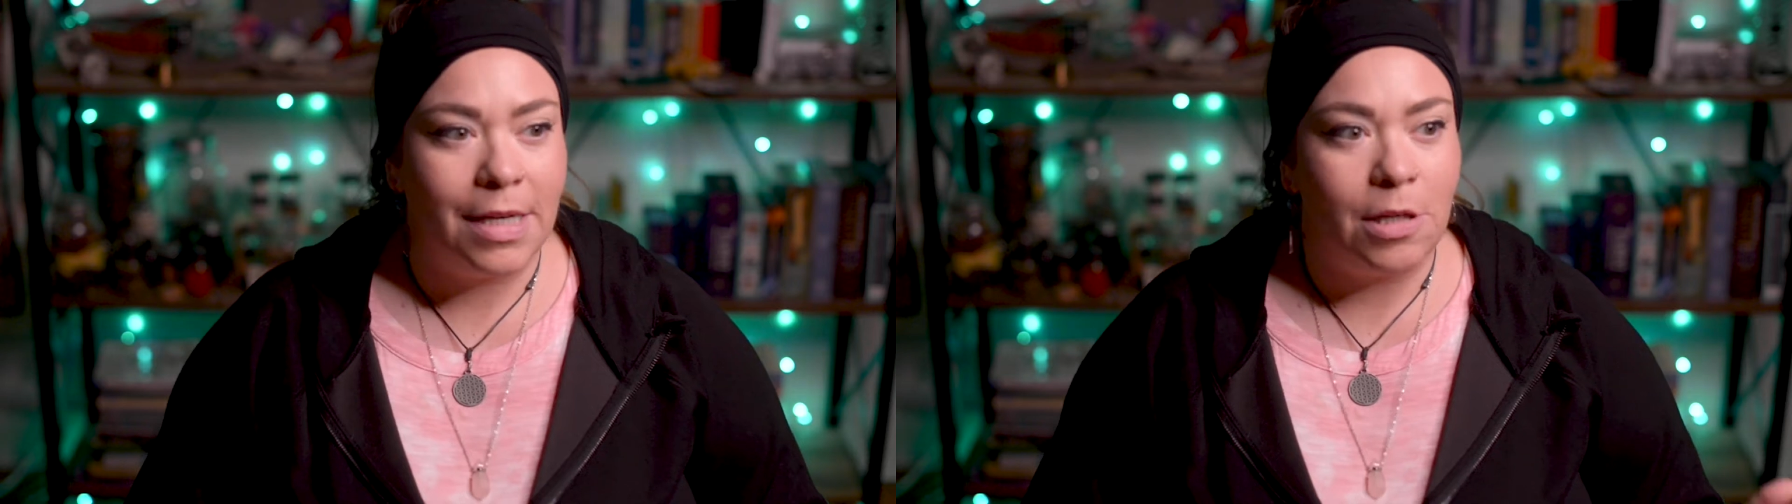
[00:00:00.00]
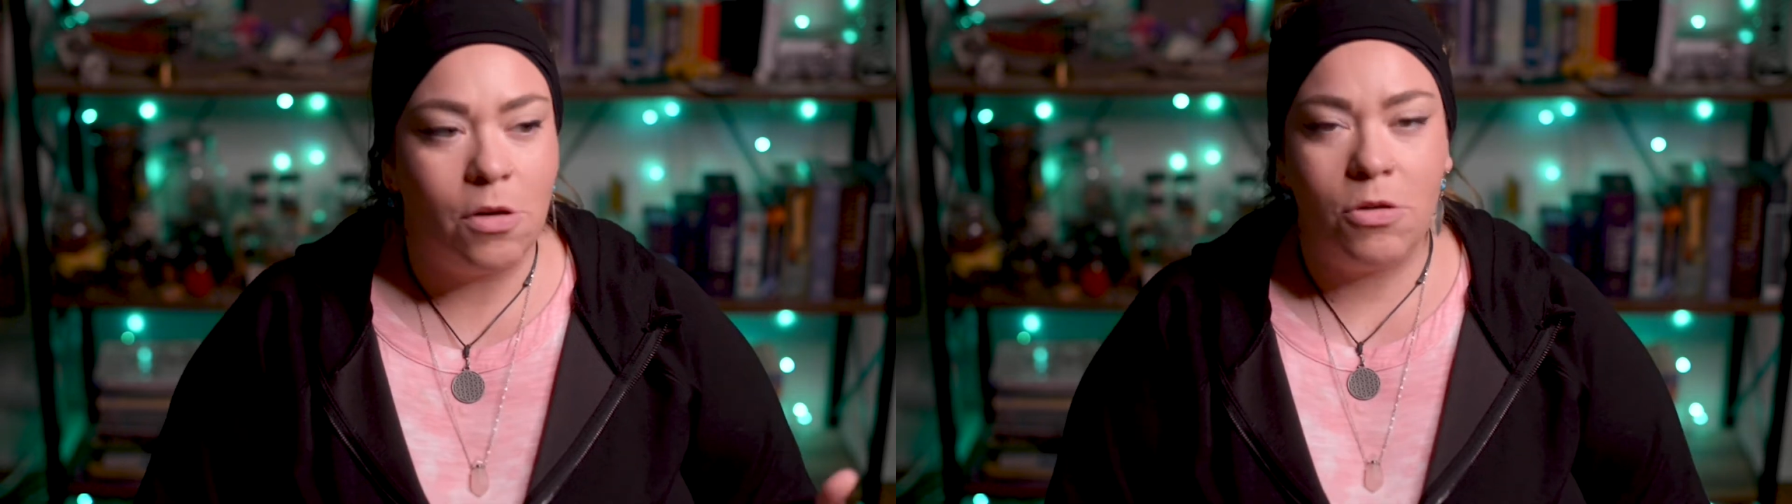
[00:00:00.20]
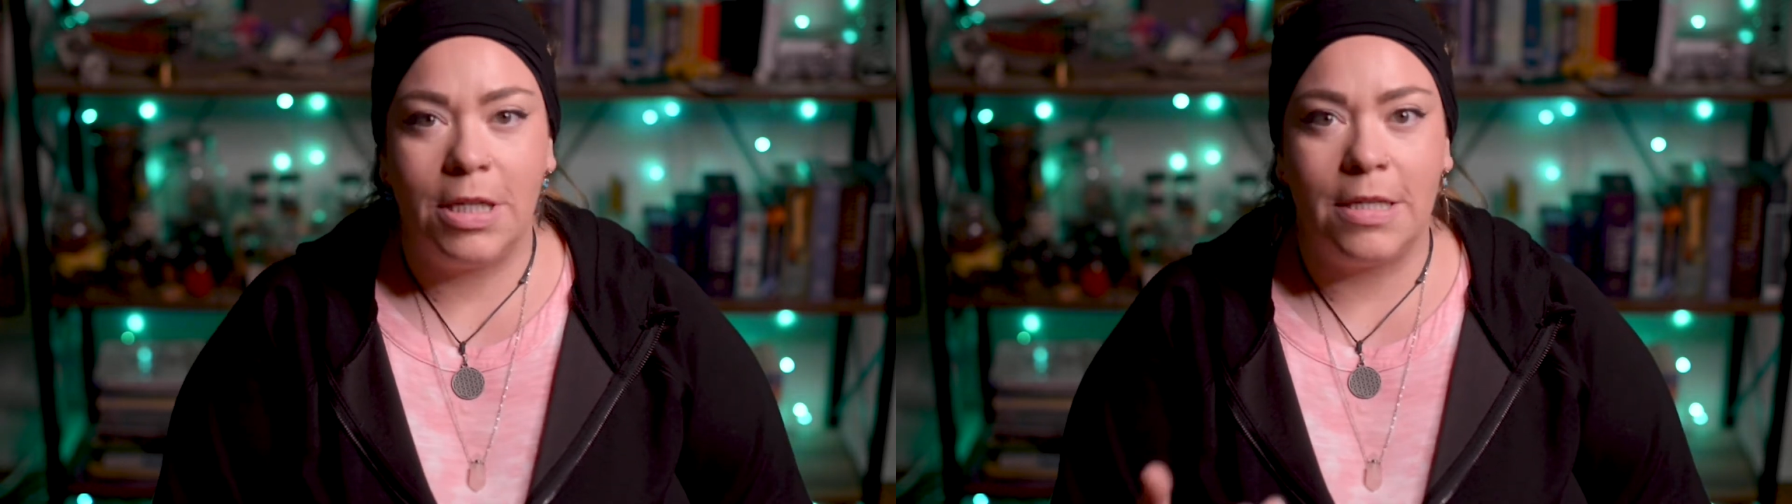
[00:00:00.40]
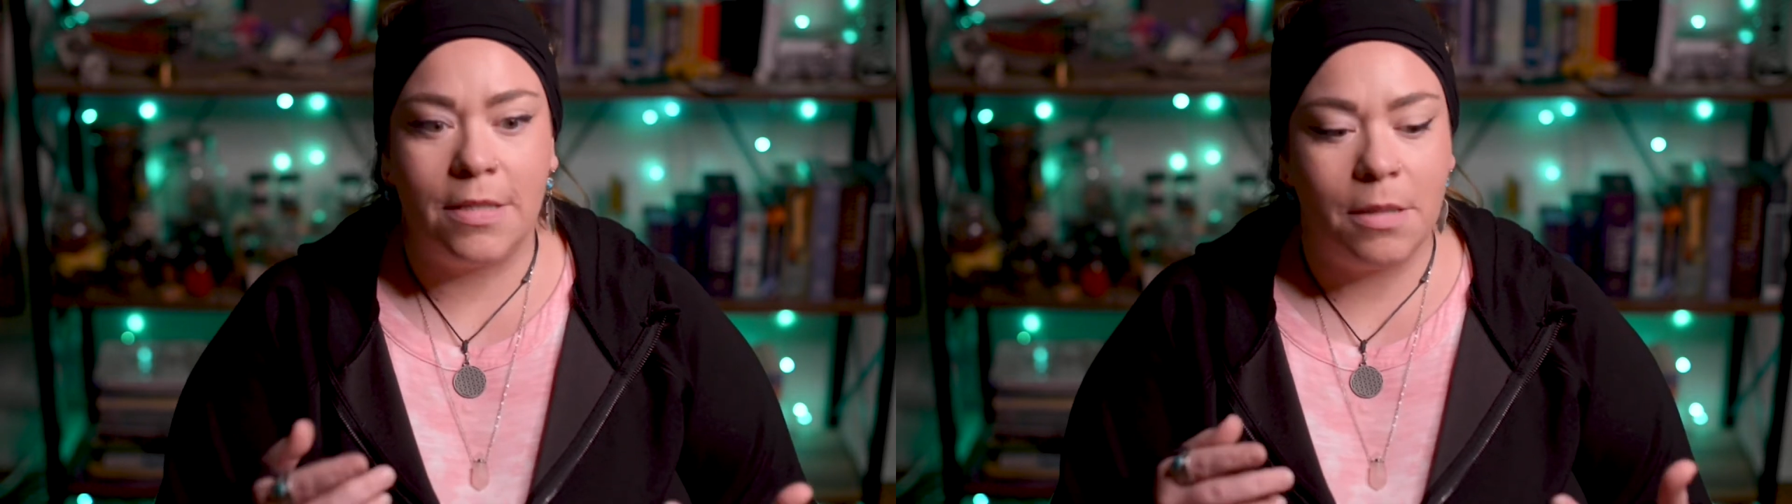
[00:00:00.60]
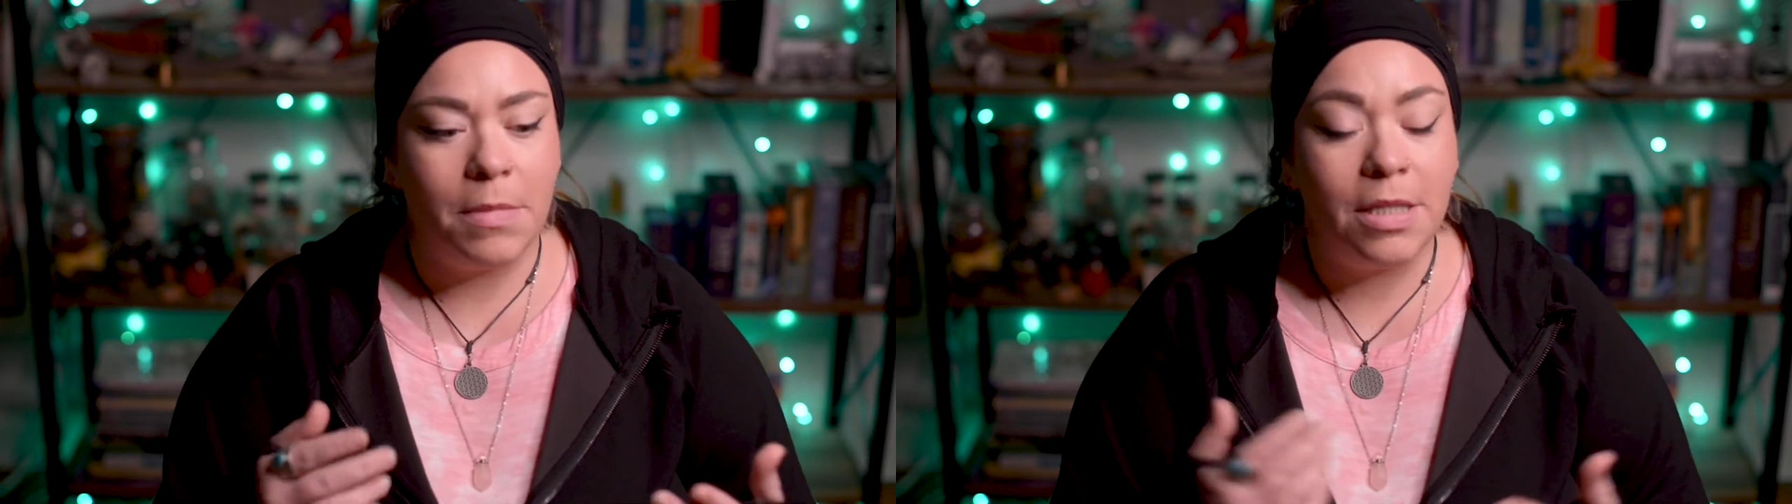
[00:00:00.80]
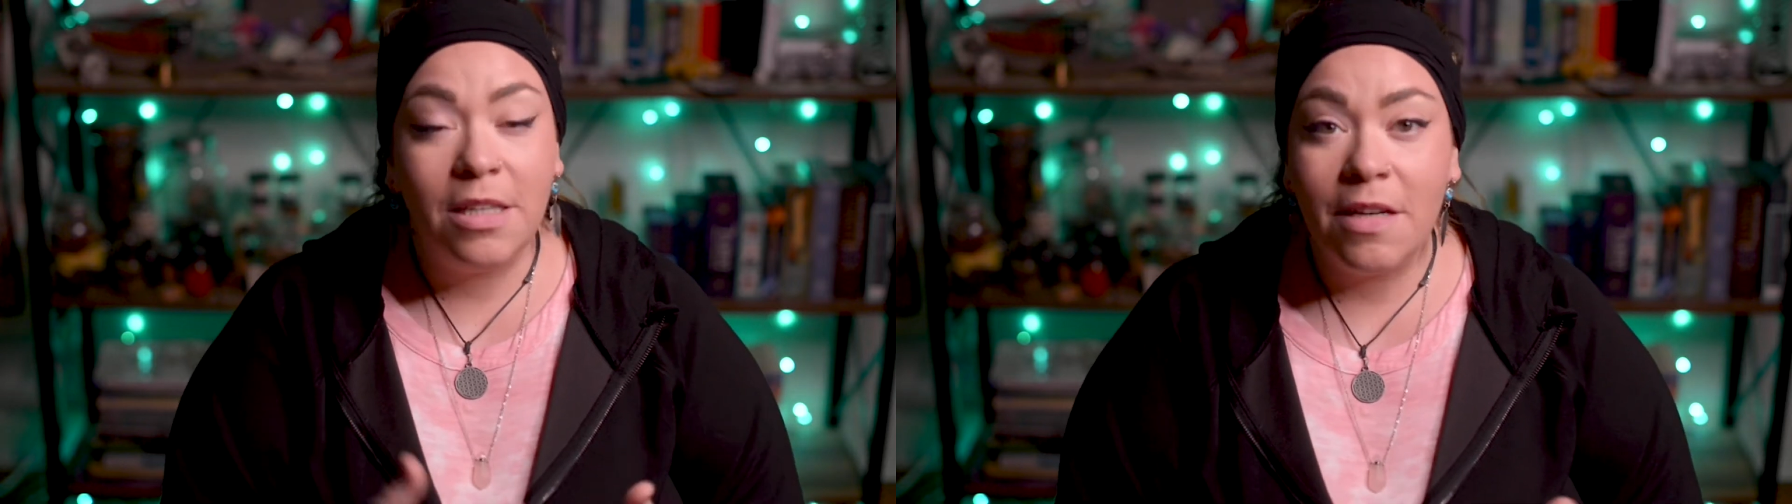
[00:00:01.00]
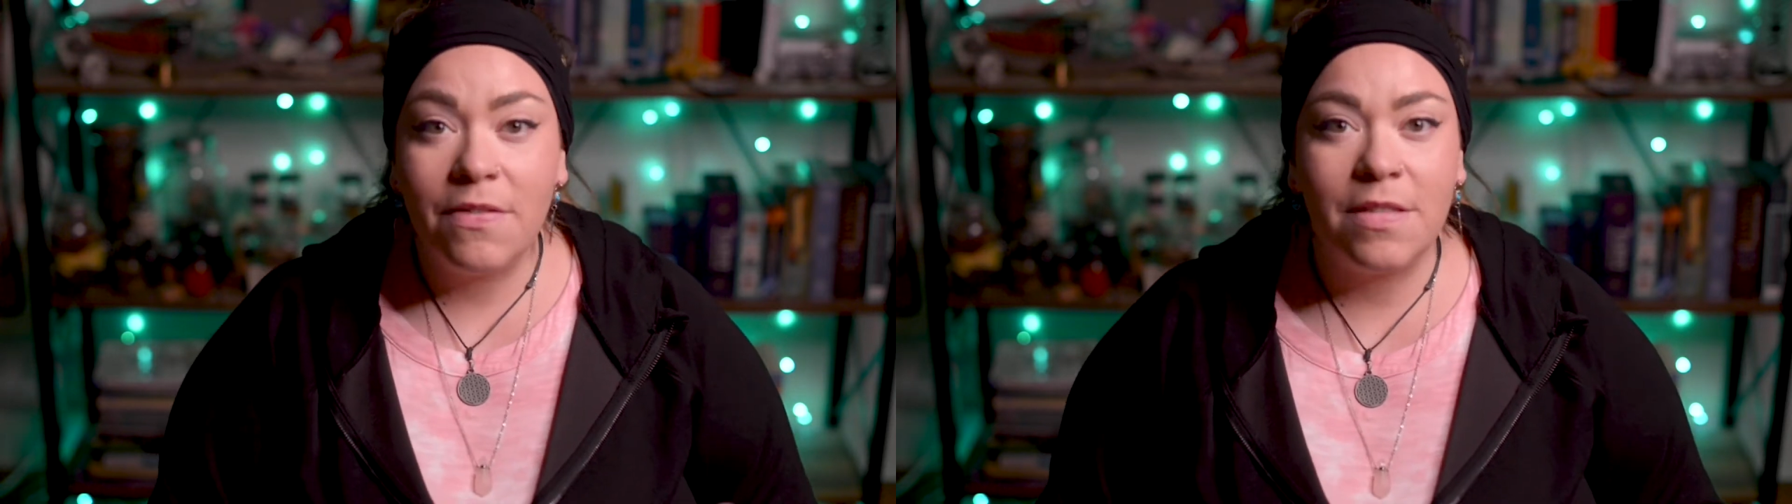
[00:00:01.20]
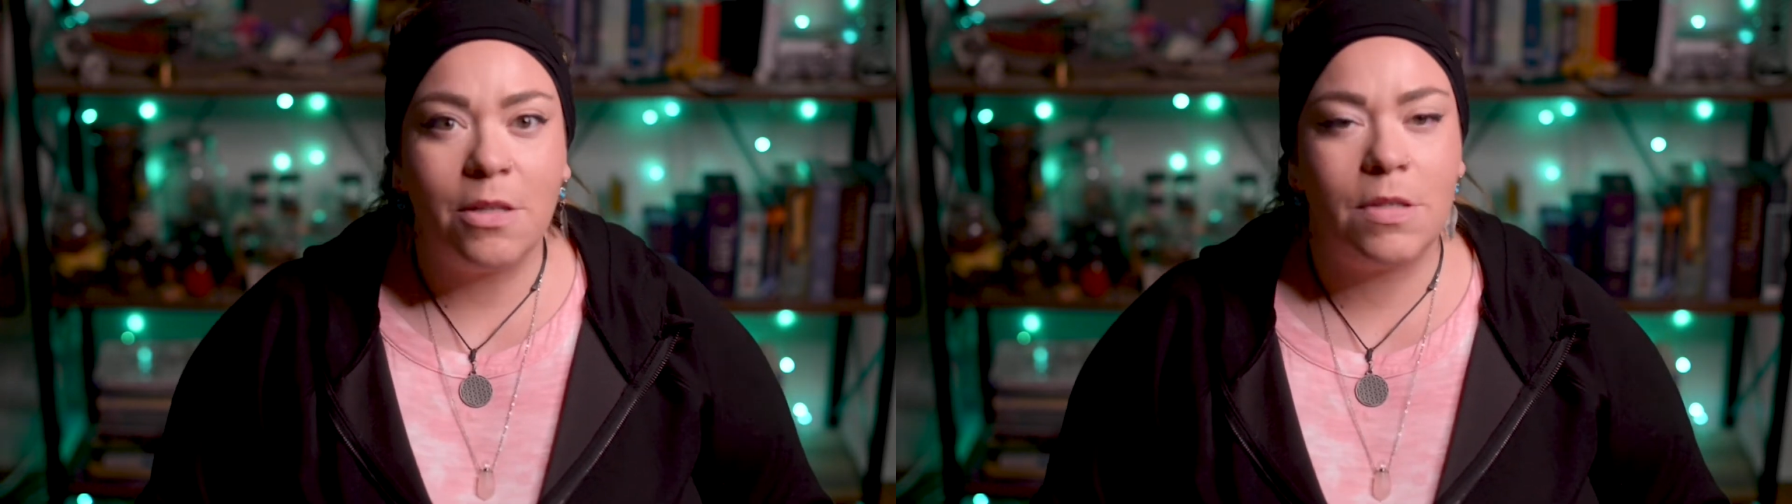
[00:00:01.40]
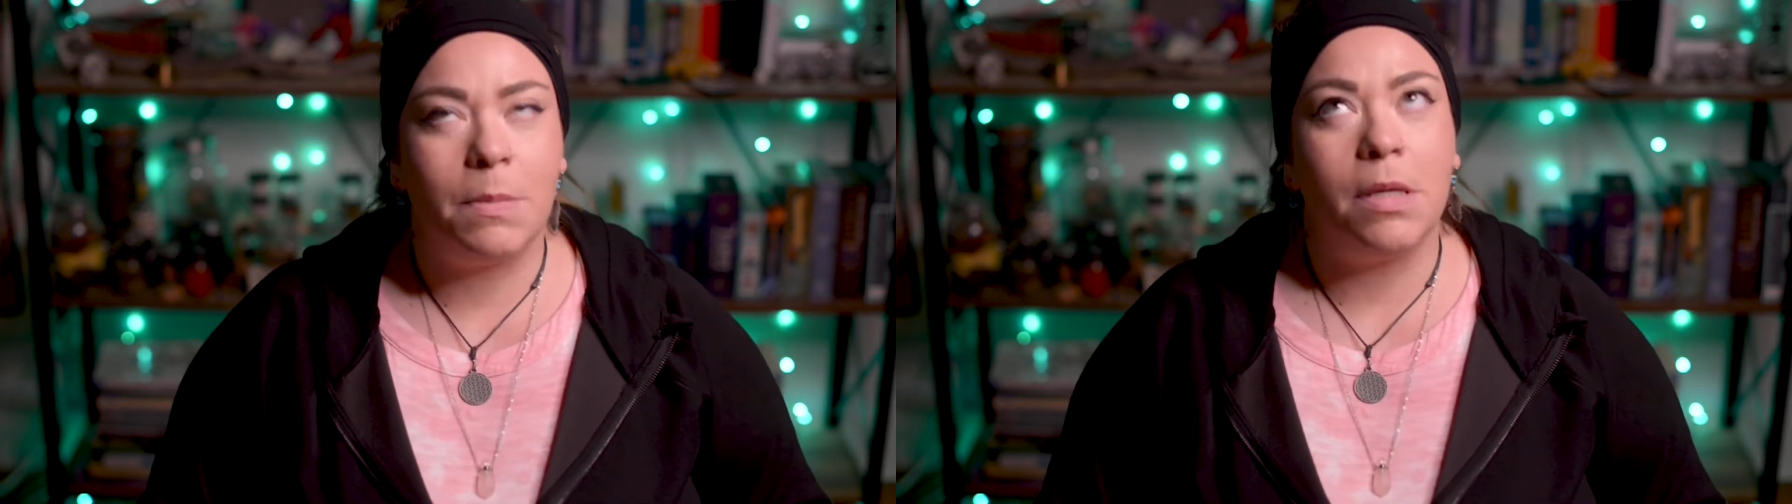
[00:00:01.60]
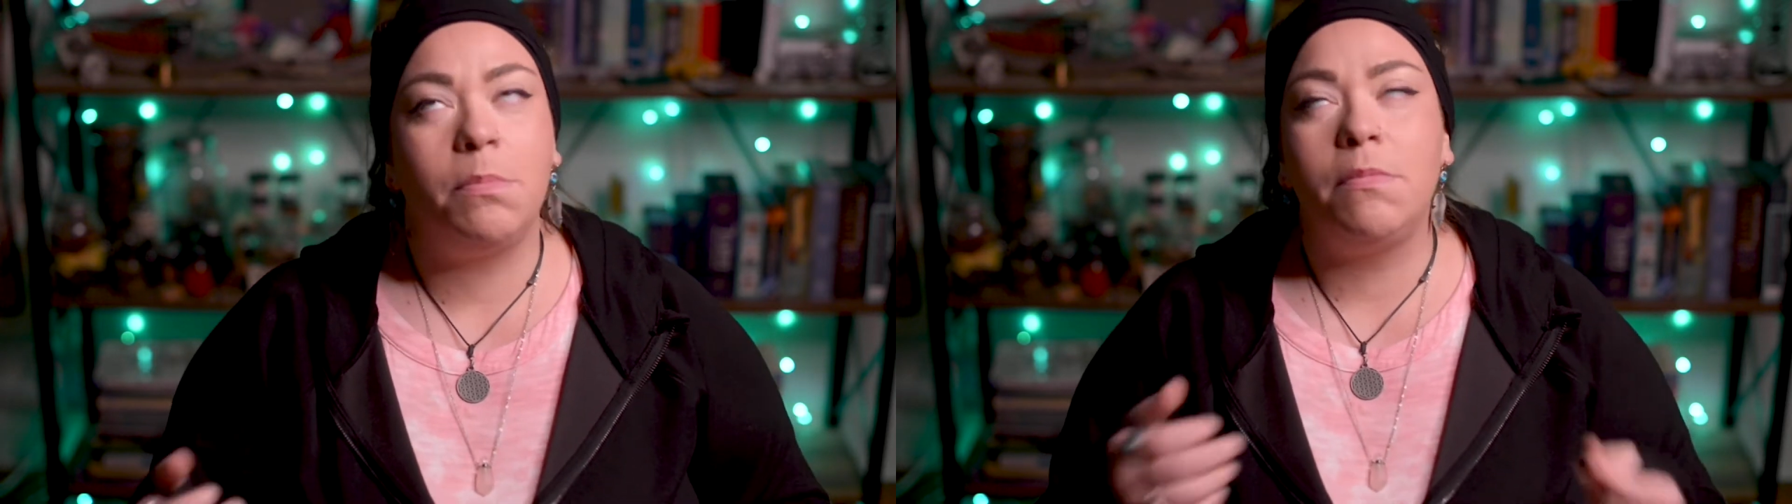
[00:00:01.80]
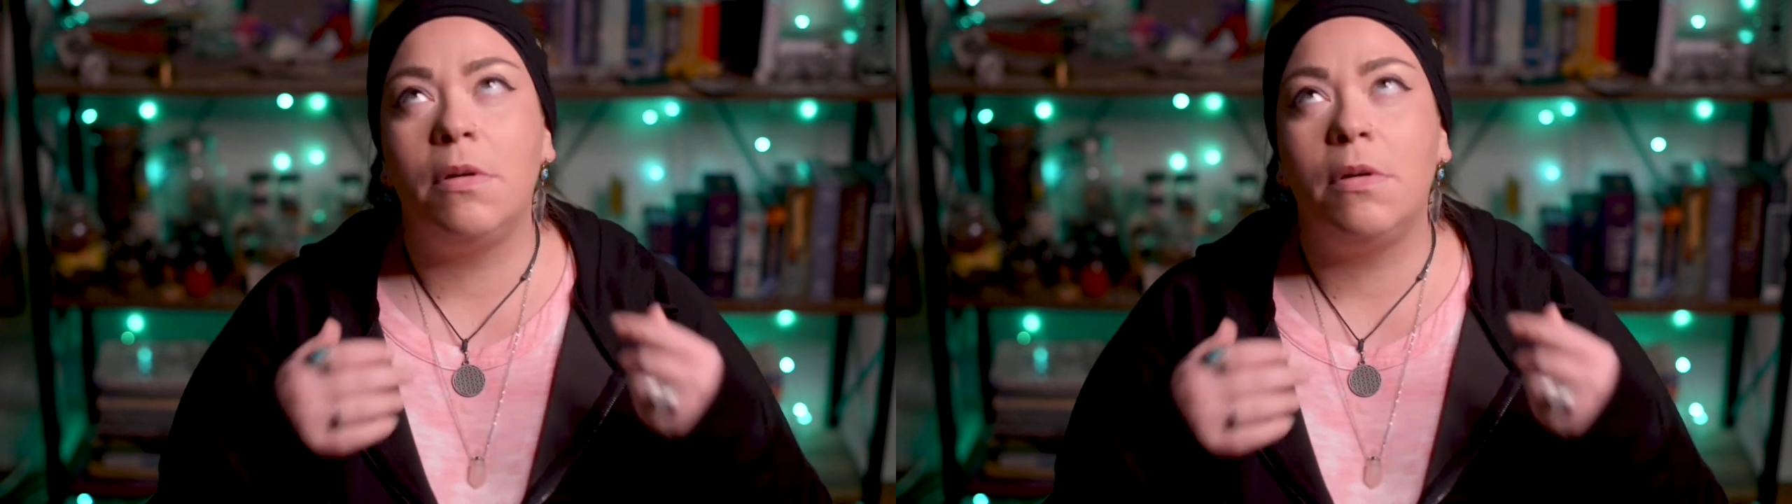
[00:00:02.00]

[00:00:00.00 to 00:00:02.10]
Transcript: I know you guys send me gifts and you send me,